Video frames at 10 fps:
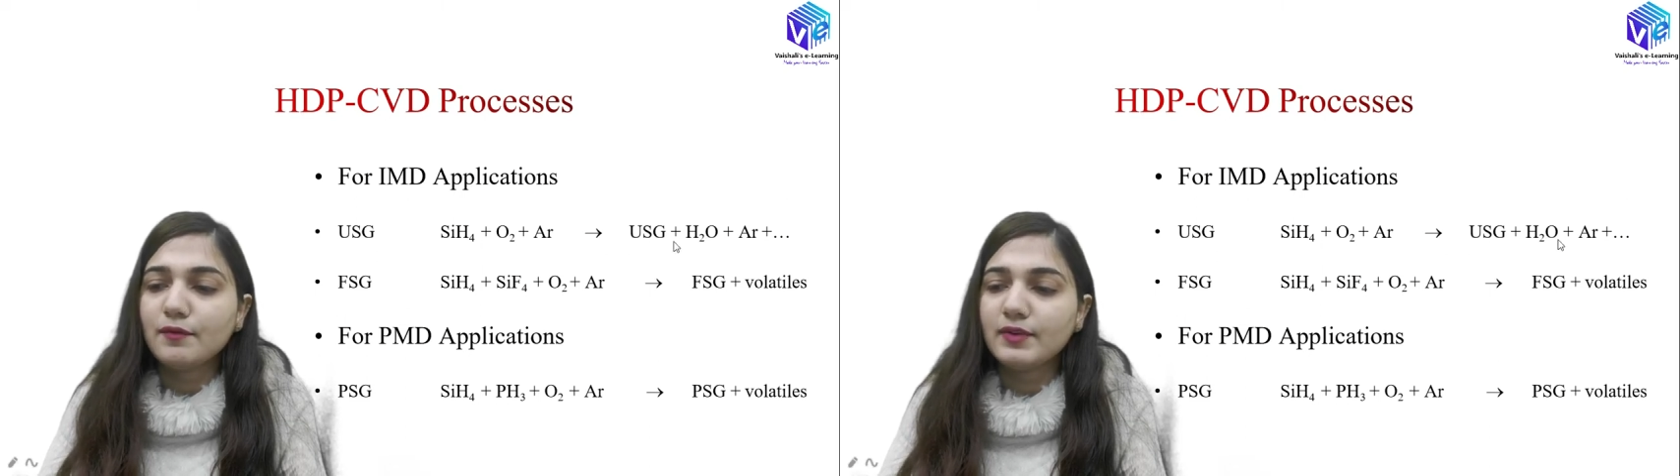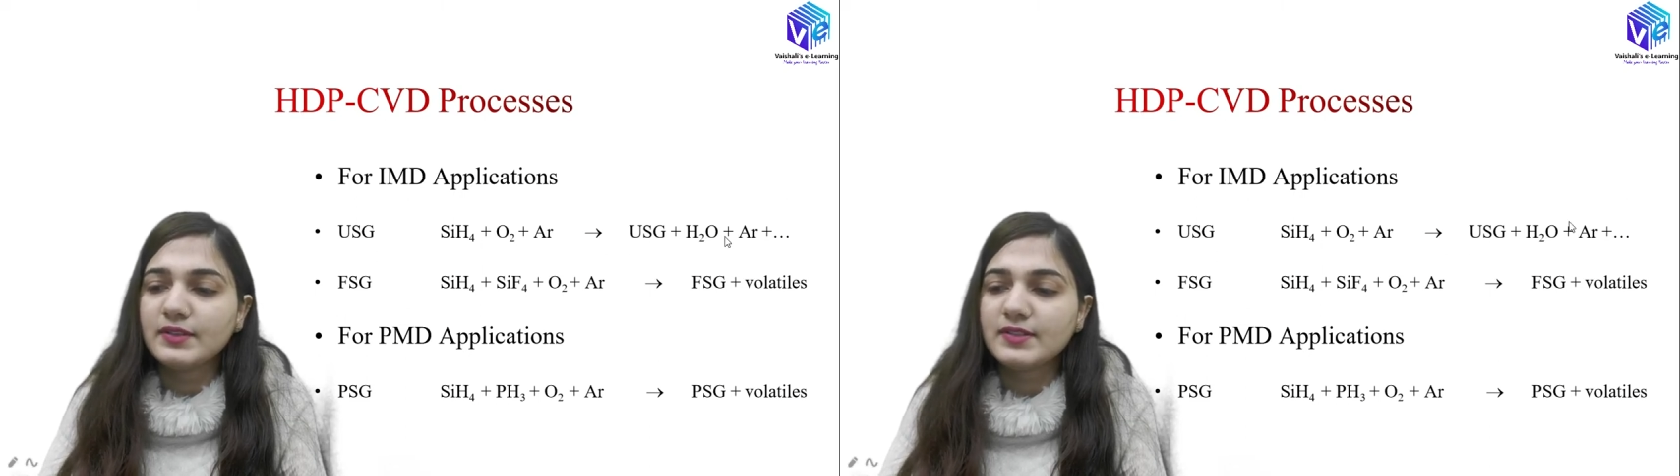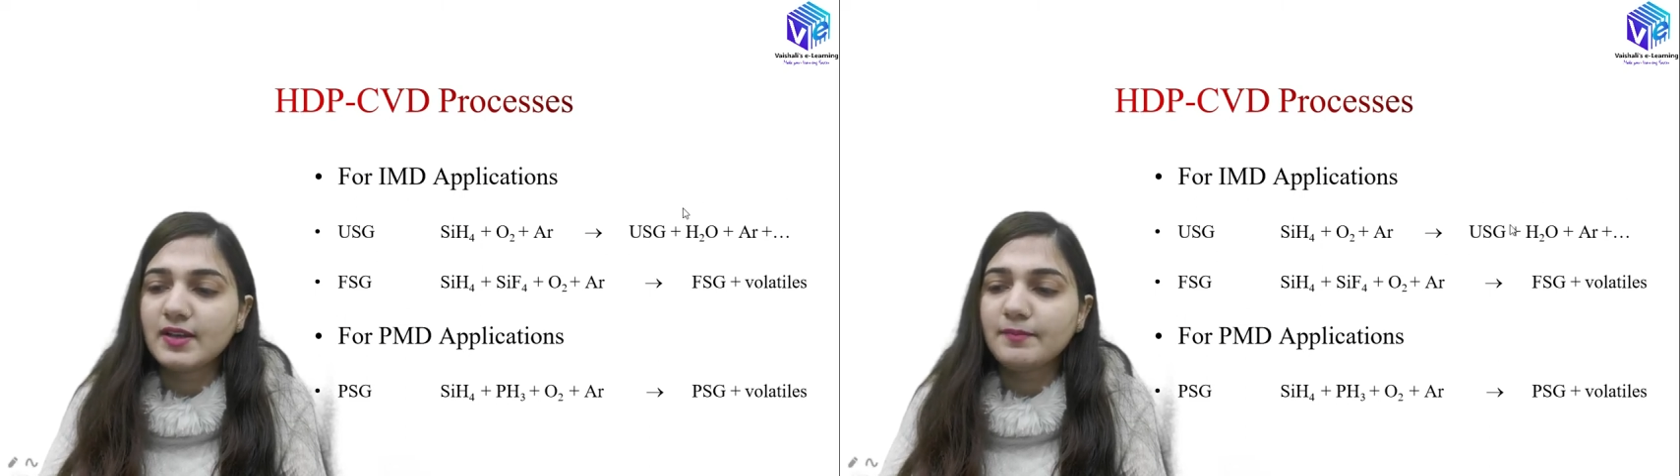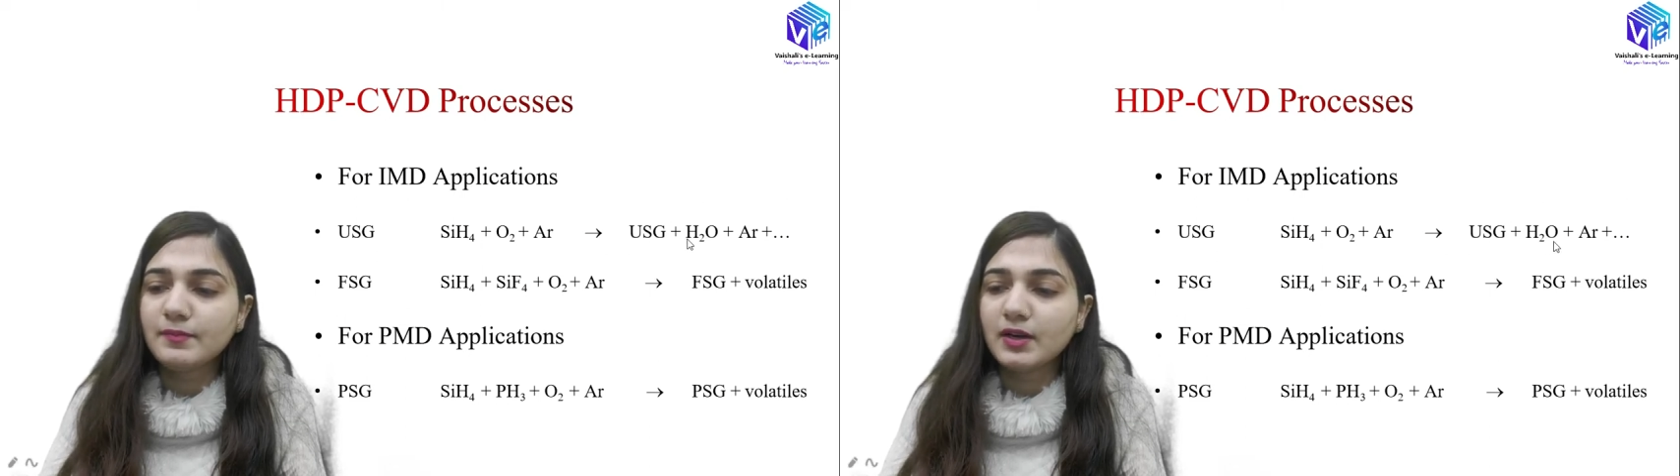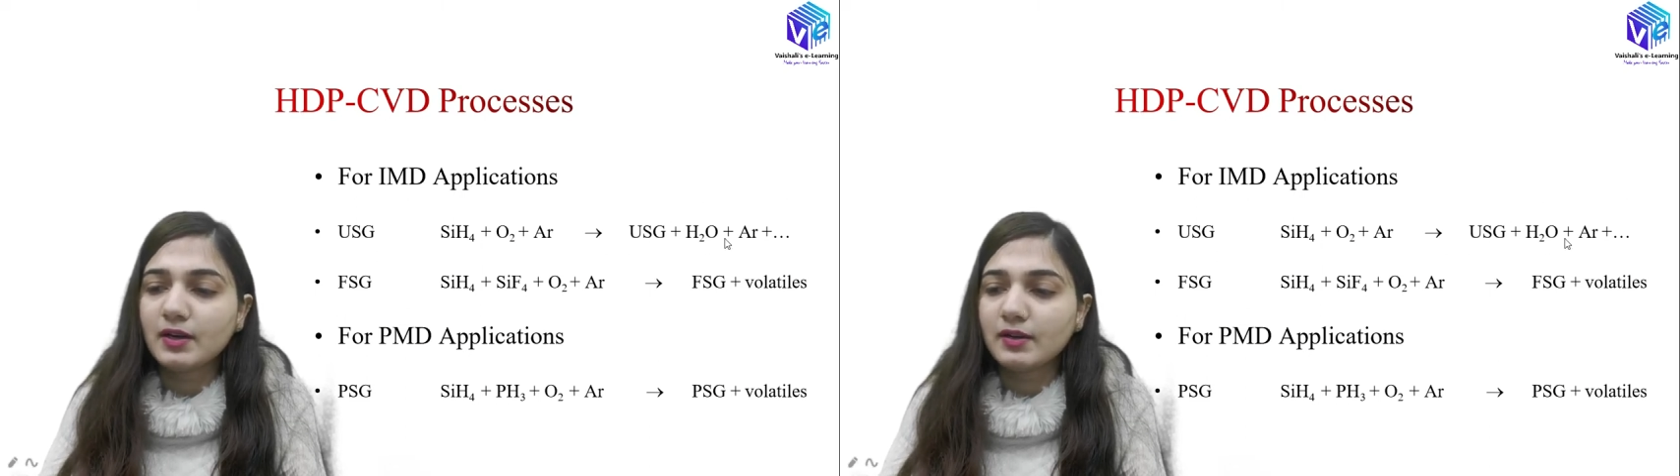with some
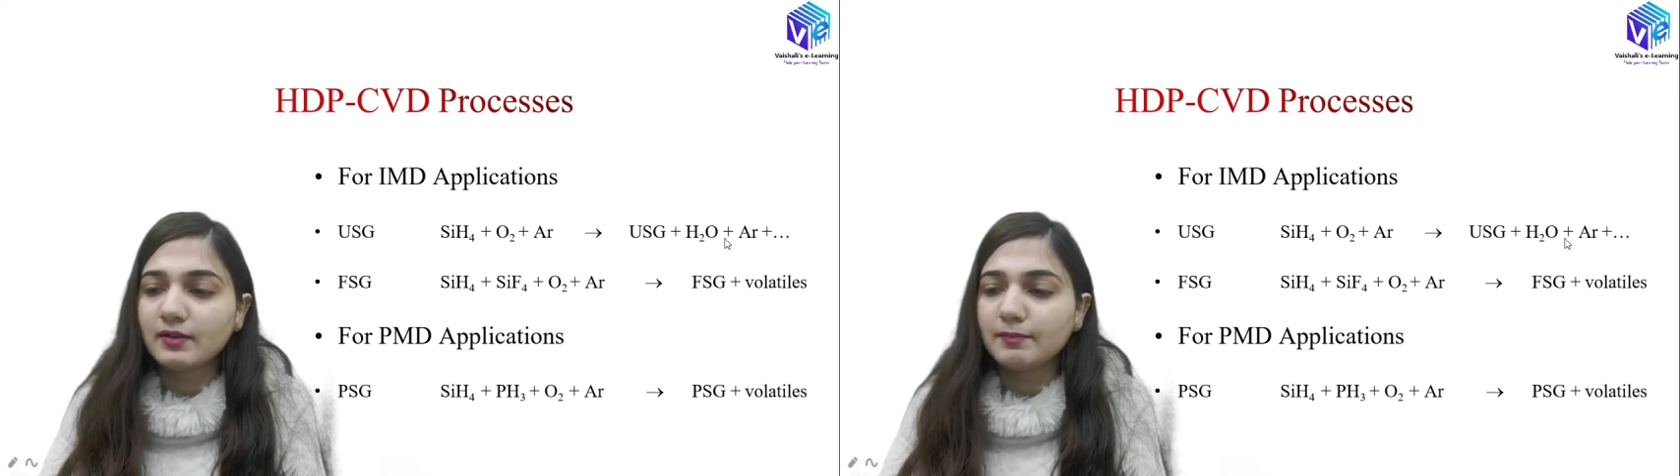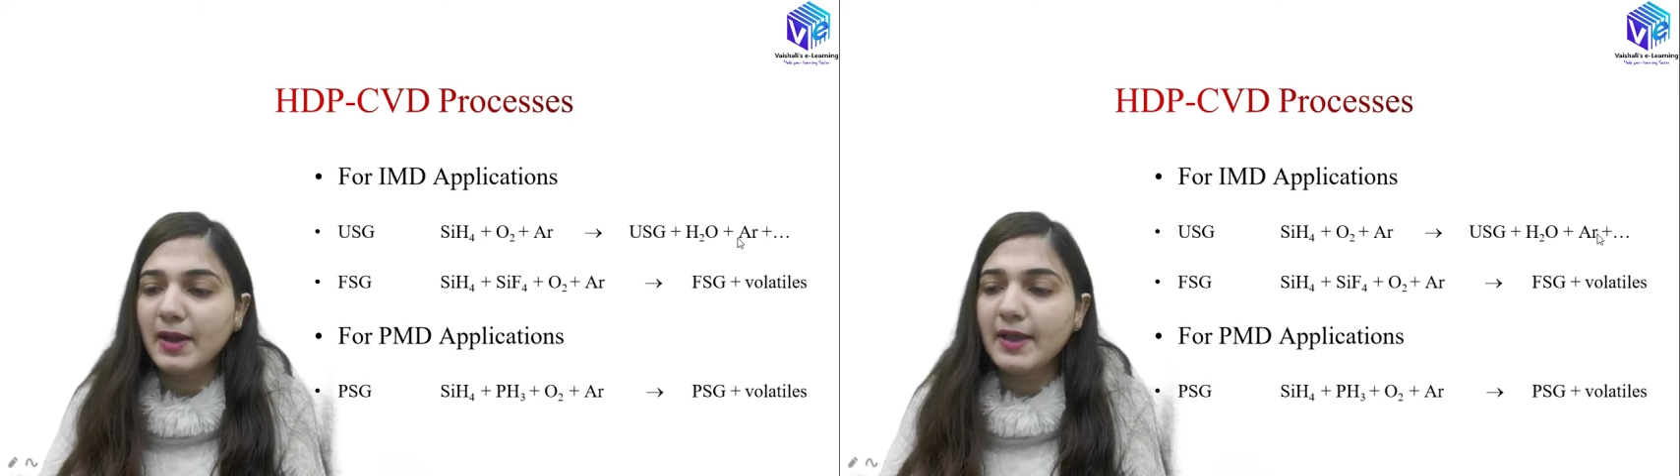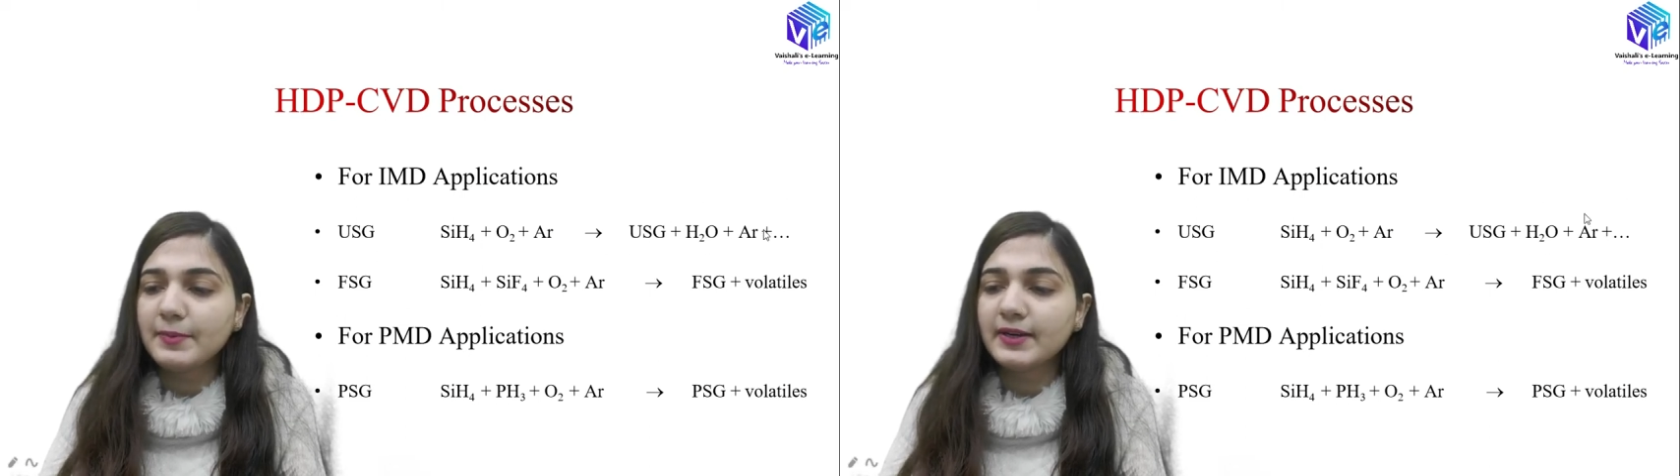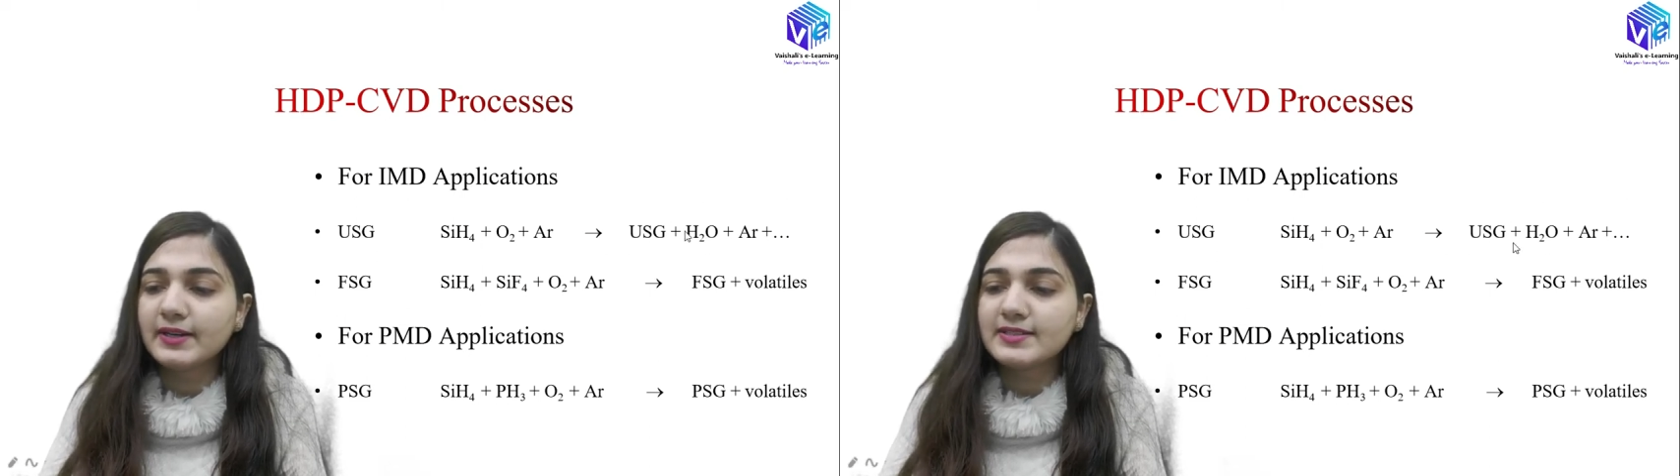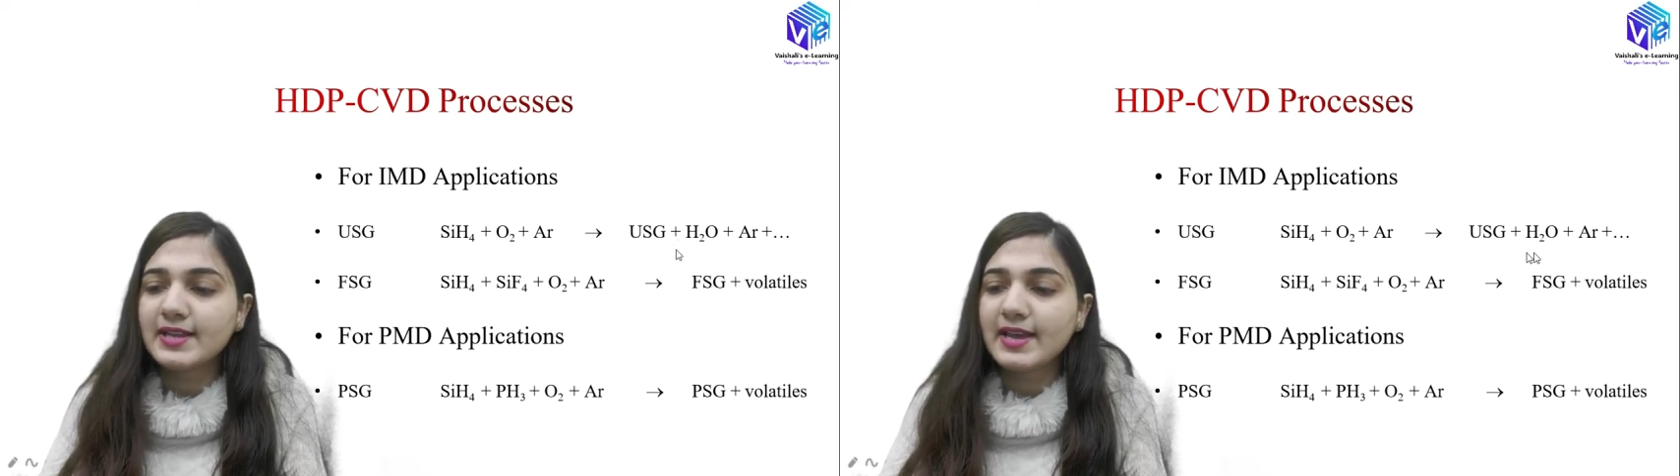
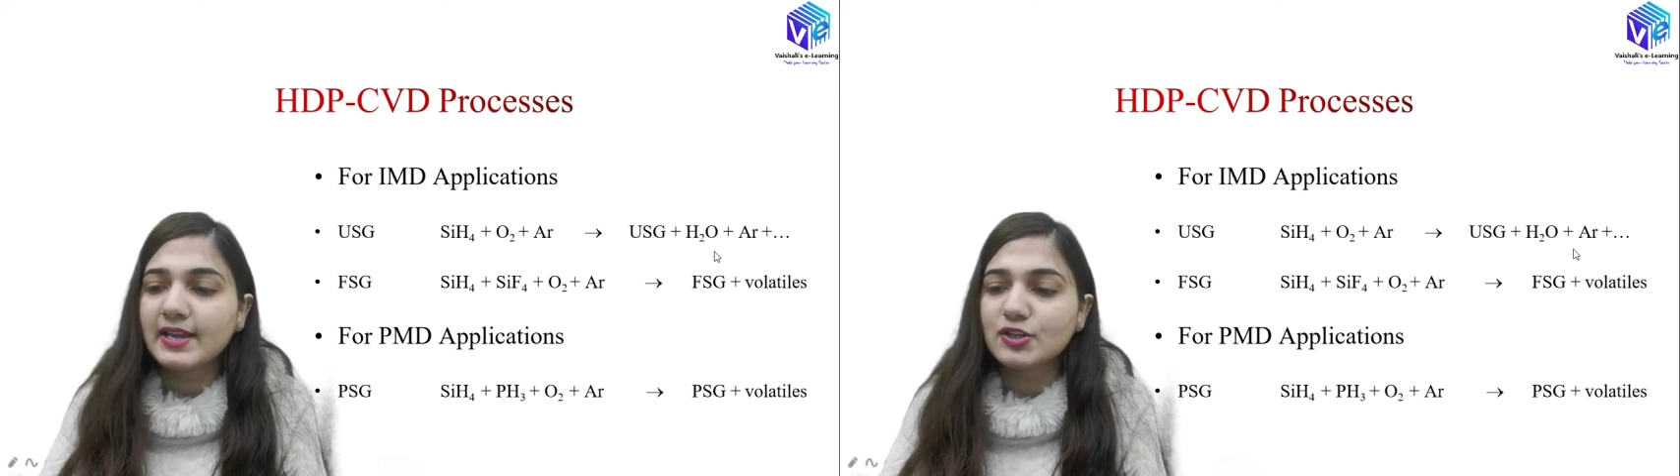byproducts like